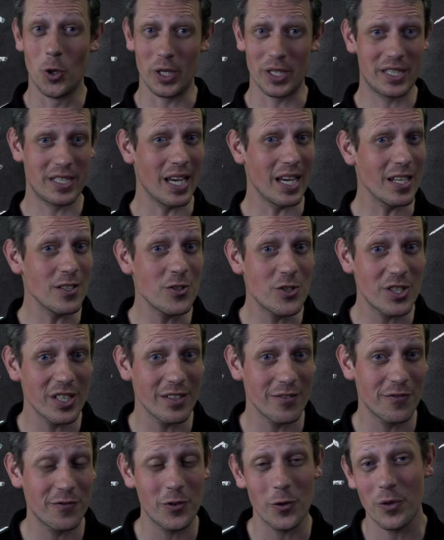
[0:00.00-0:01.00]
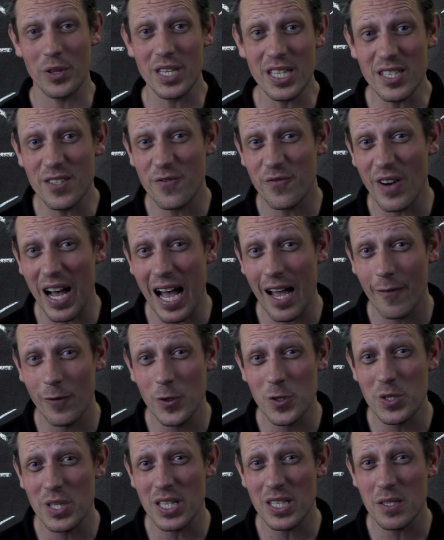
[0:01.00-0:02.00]
attention for these 5 or
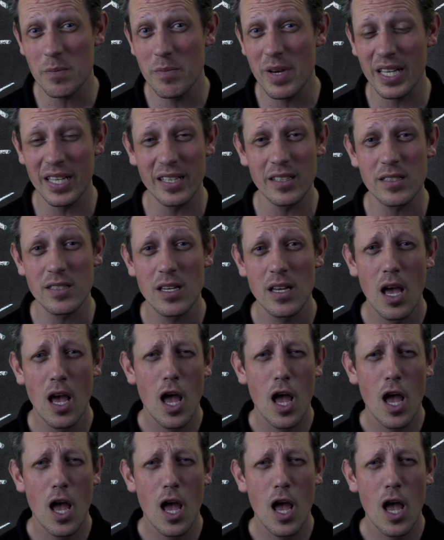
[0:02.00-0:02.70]
6 minutes.